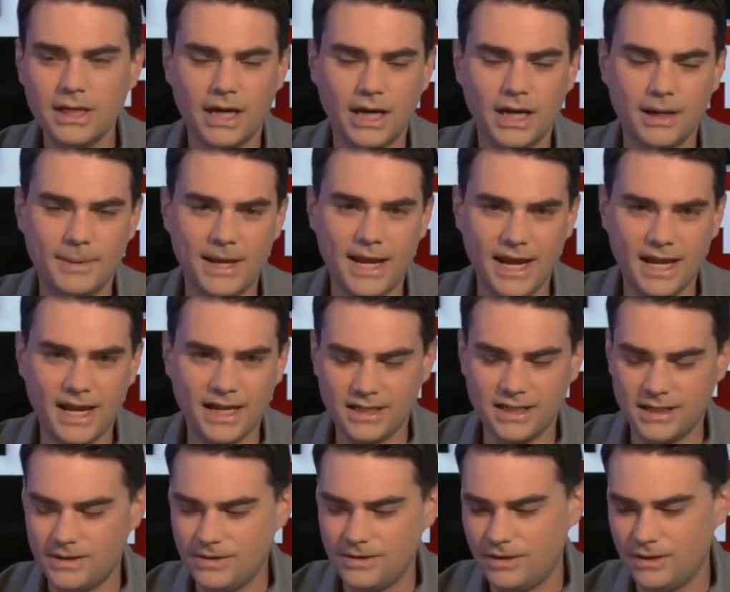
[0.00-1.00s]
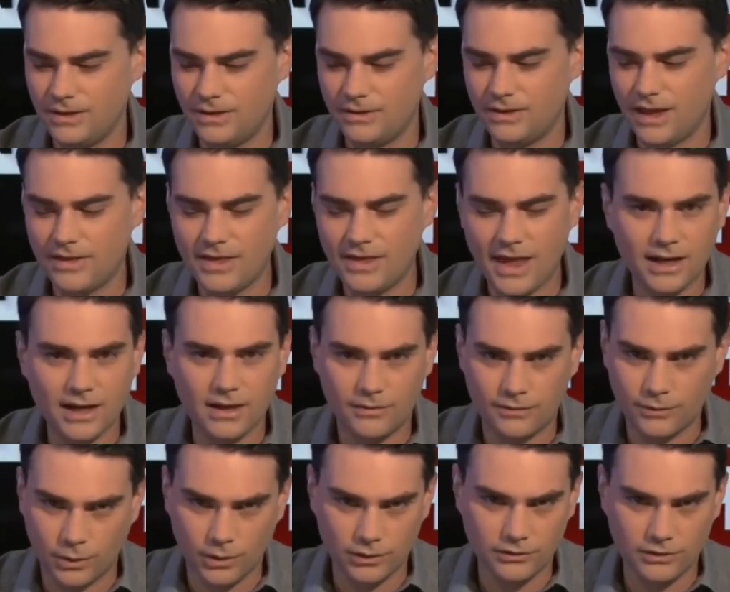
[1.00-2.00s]
That,
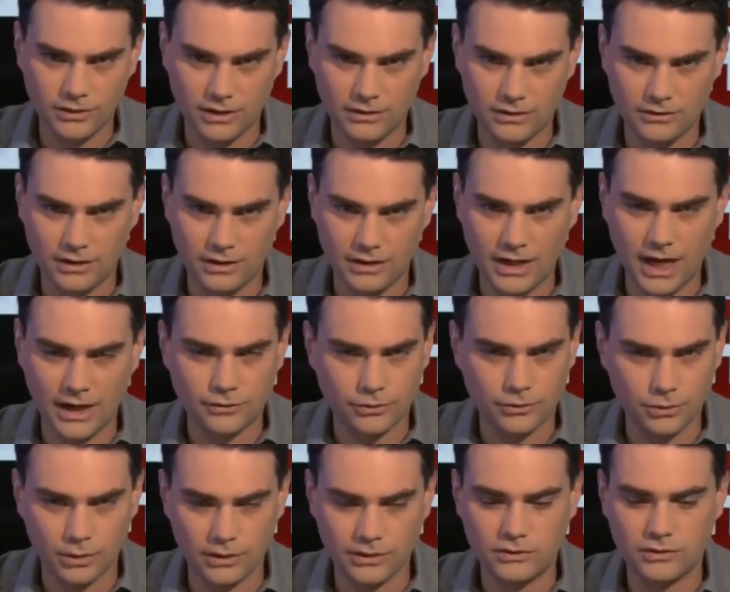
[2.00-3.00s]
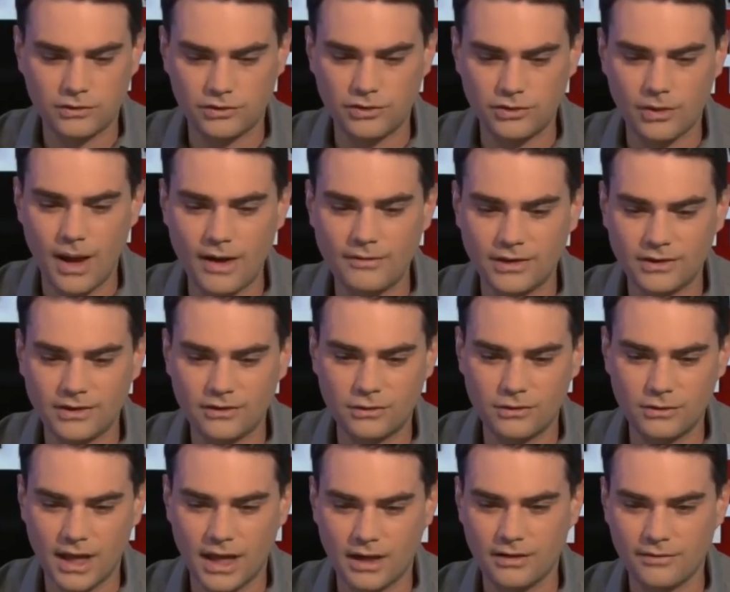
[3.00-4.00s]
of course, is not true, or at least there's no evidence
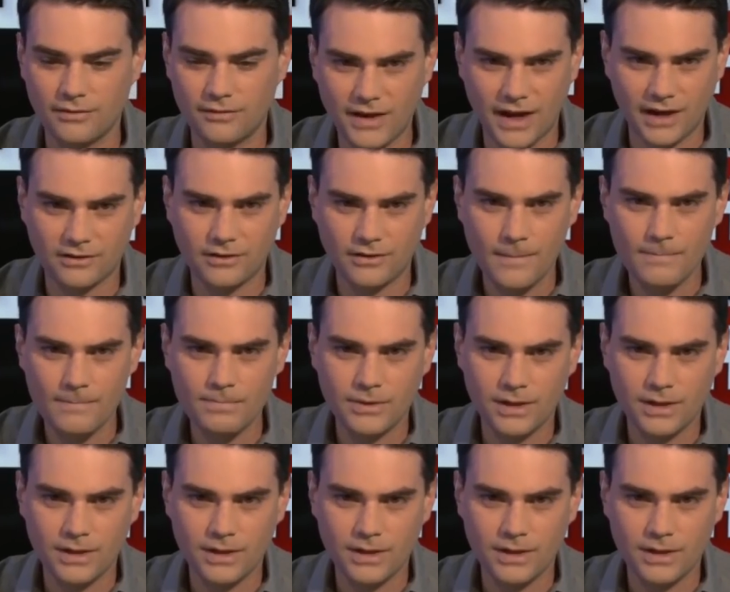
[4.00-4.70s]
to that effect.